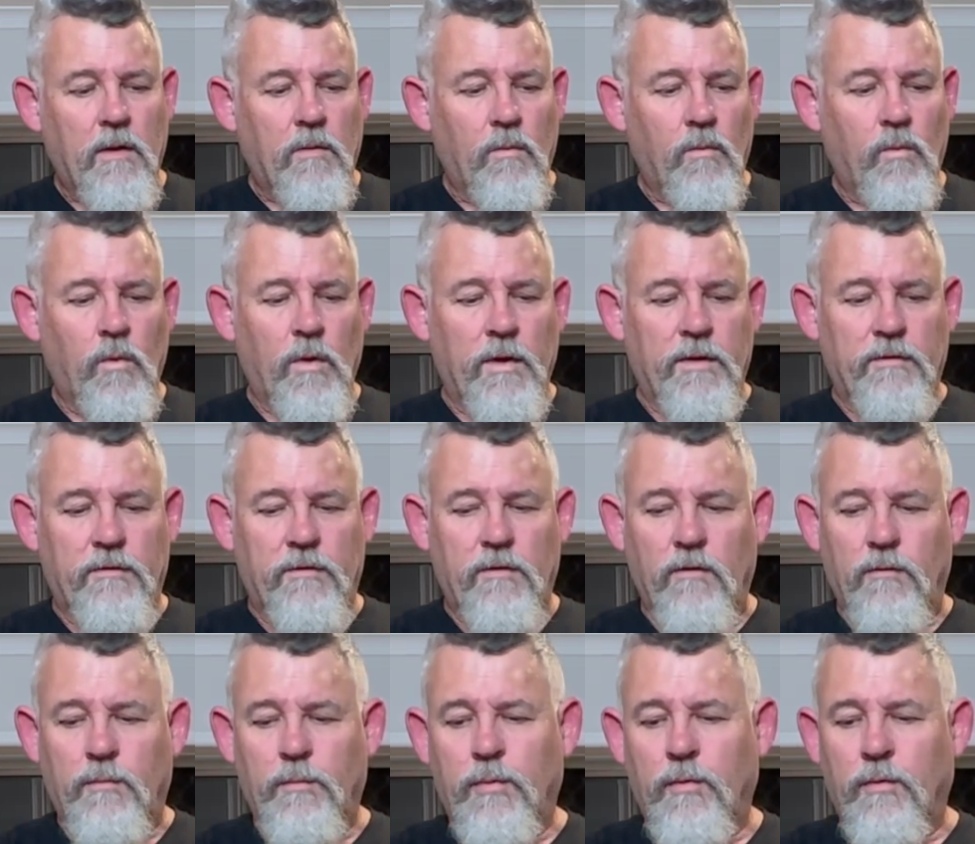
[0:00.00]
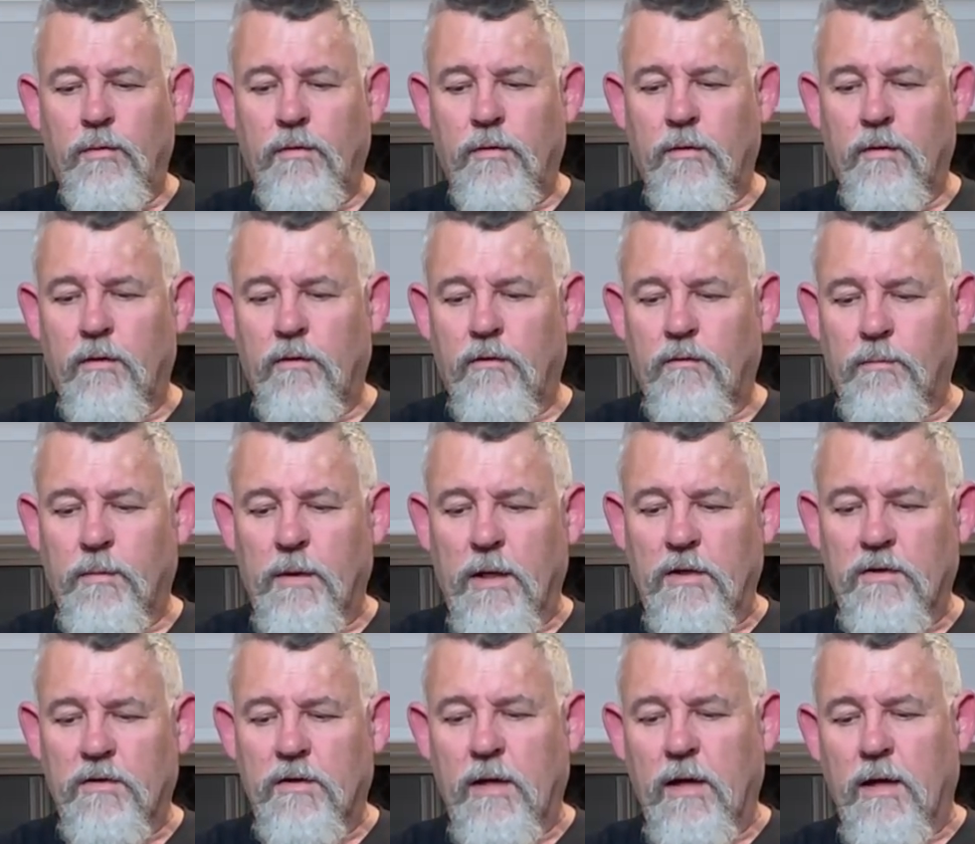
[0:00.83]
Once you've put the
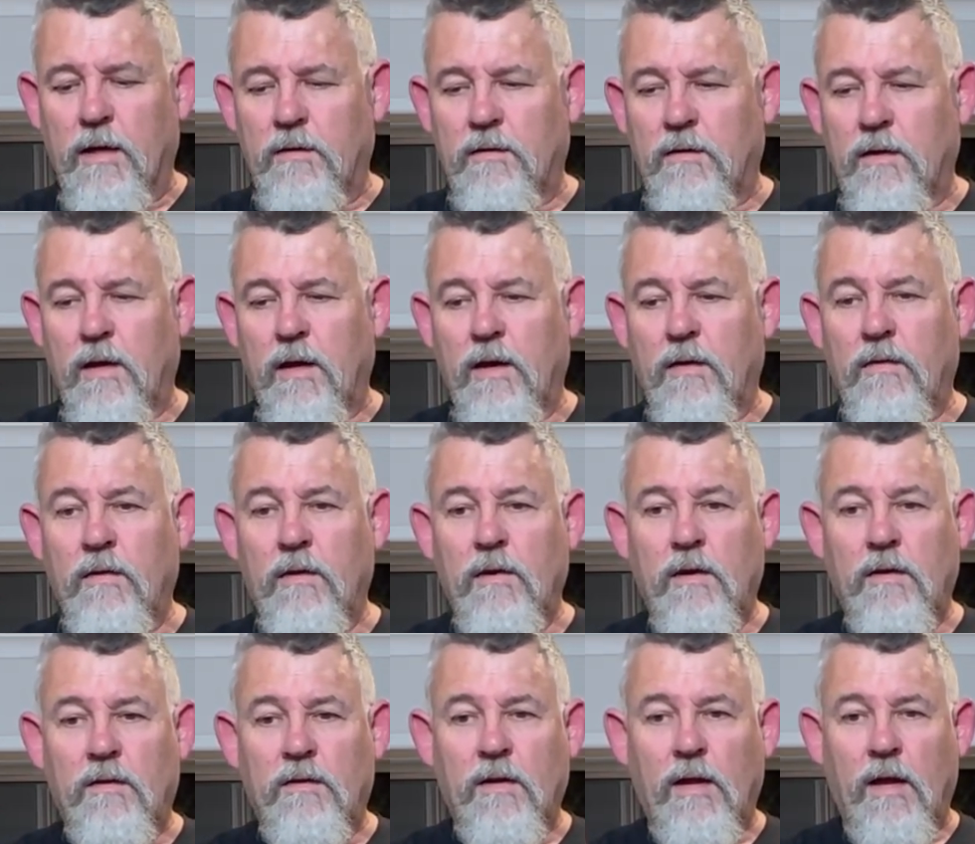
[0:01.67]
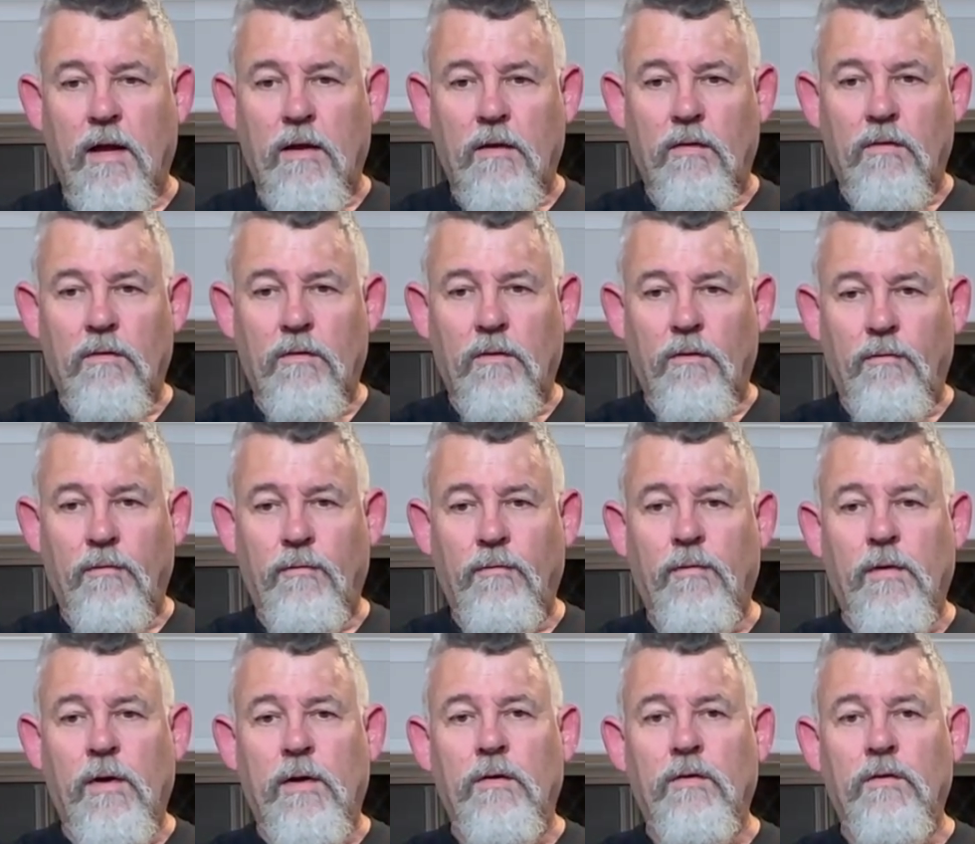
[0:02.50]
splash guard together, you take the
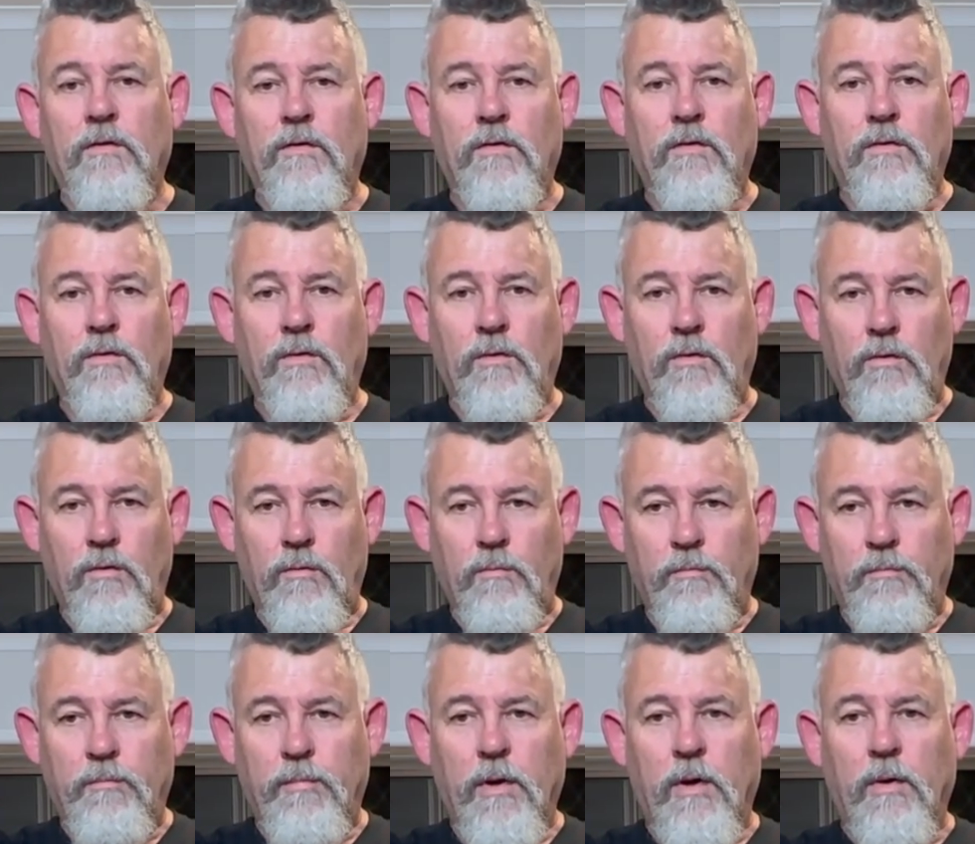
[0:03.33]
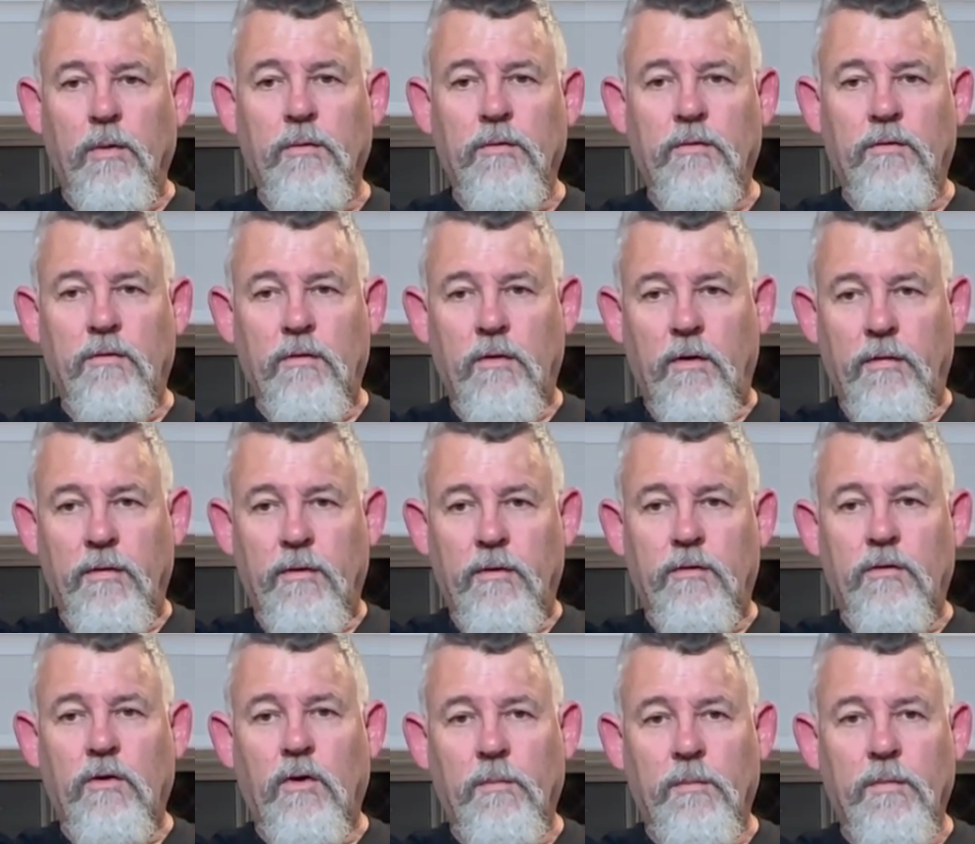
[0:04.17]
front two bolts on the
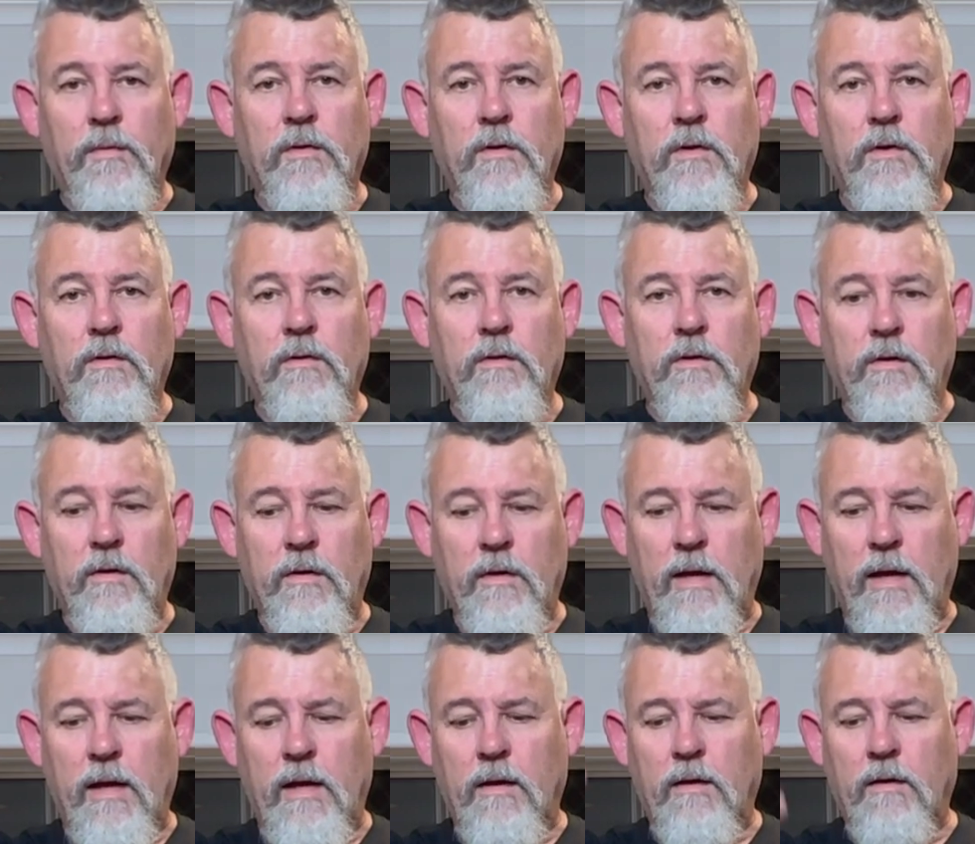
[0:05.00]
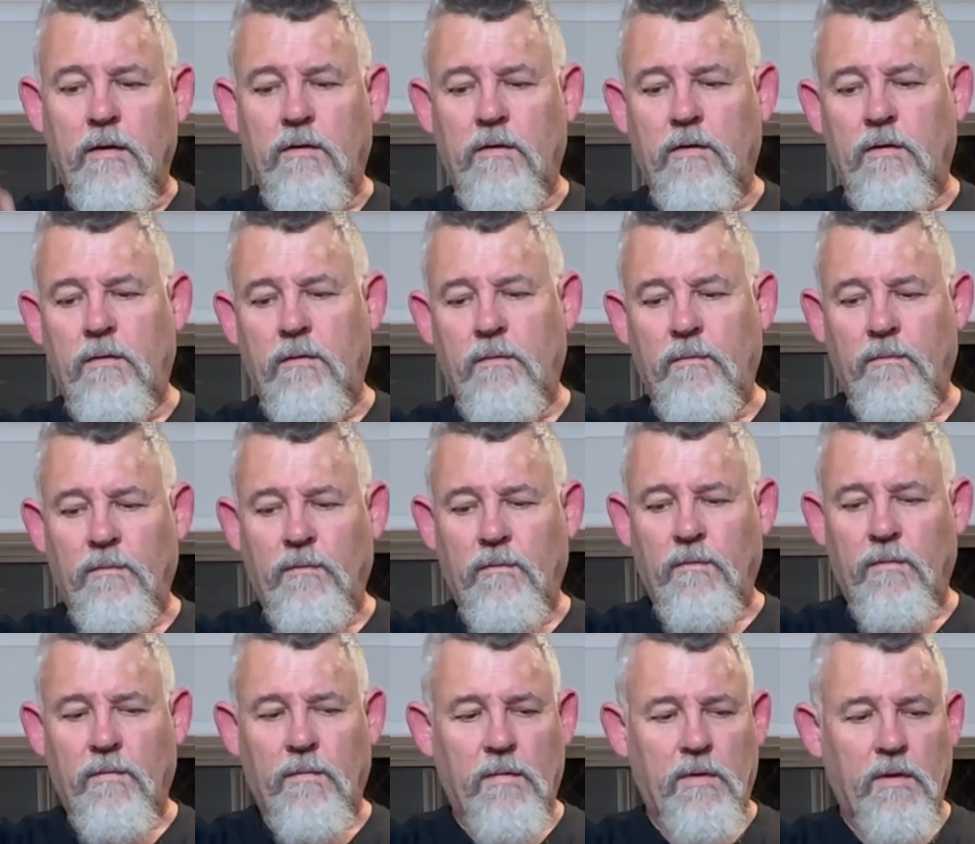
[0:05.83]
top of the unit out.
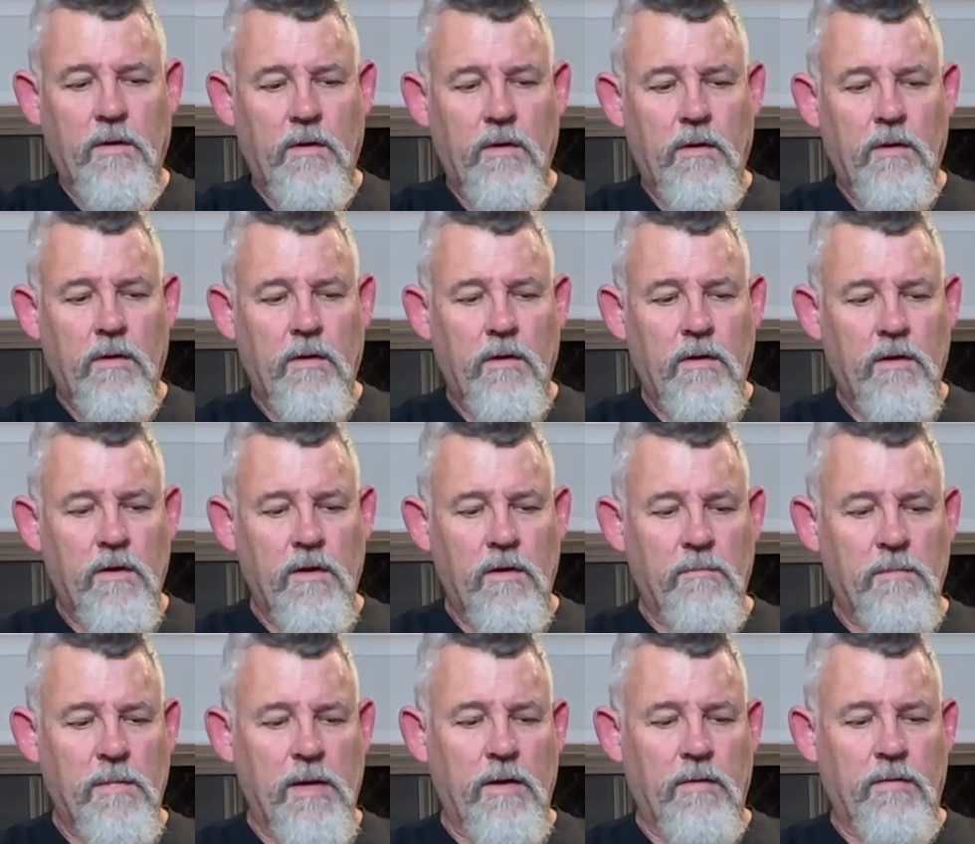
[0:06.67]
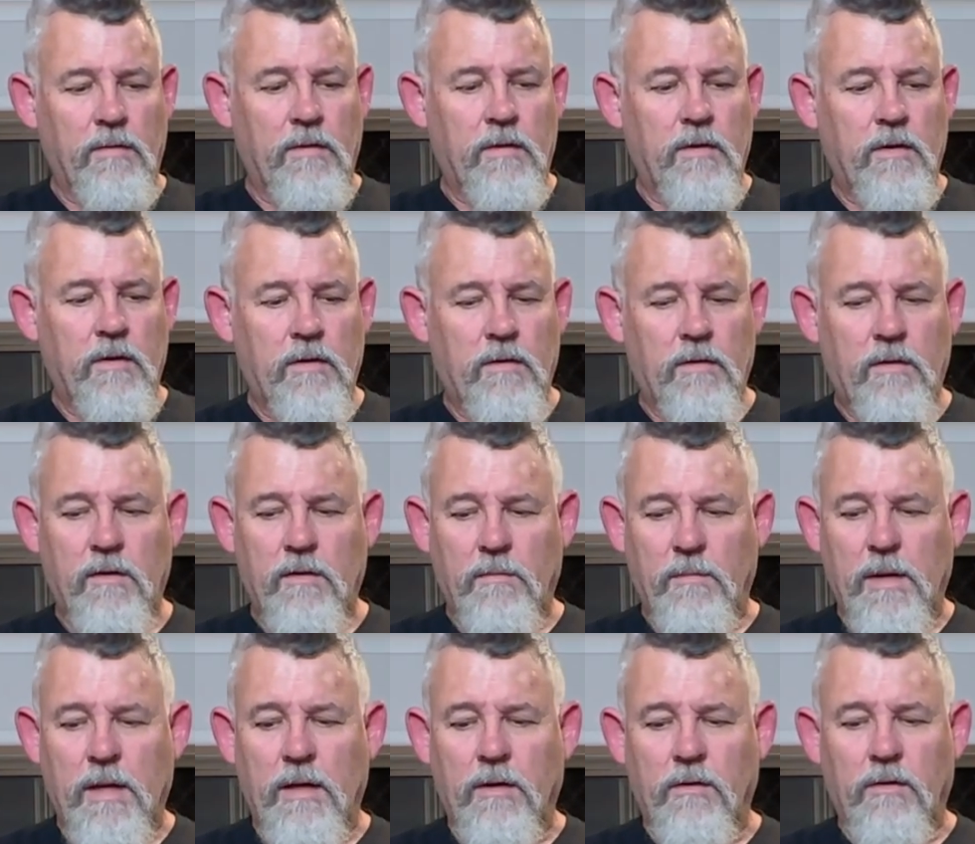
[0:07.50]
You mount
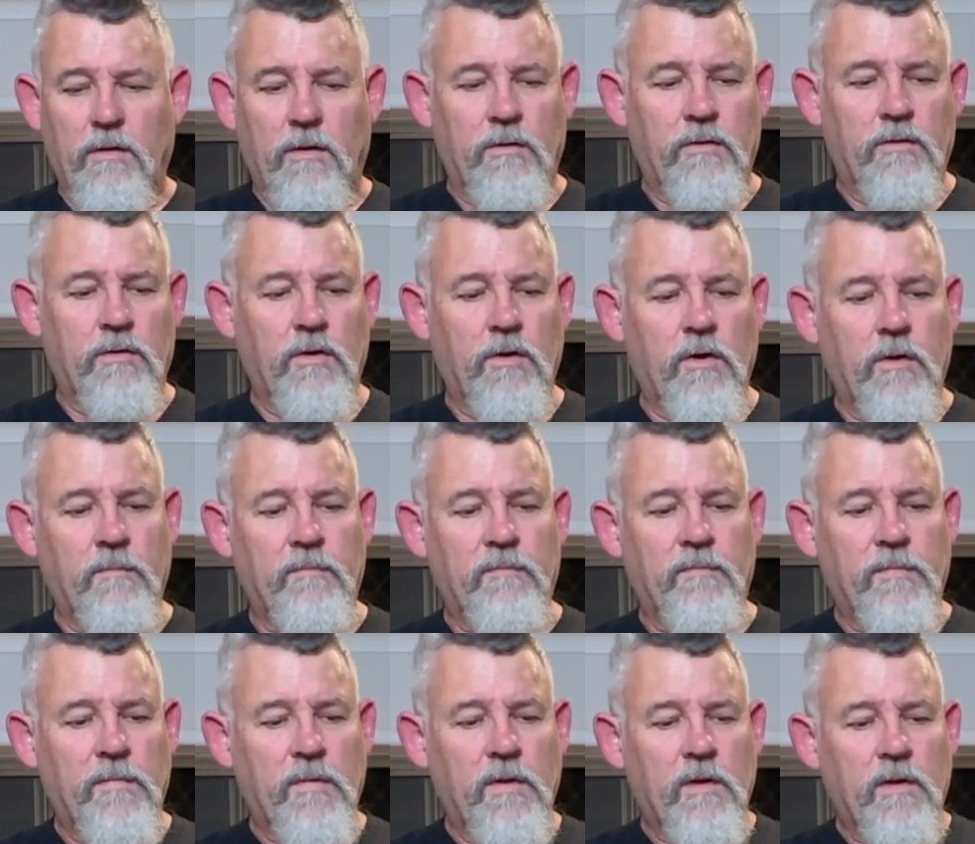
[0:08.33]
it on top.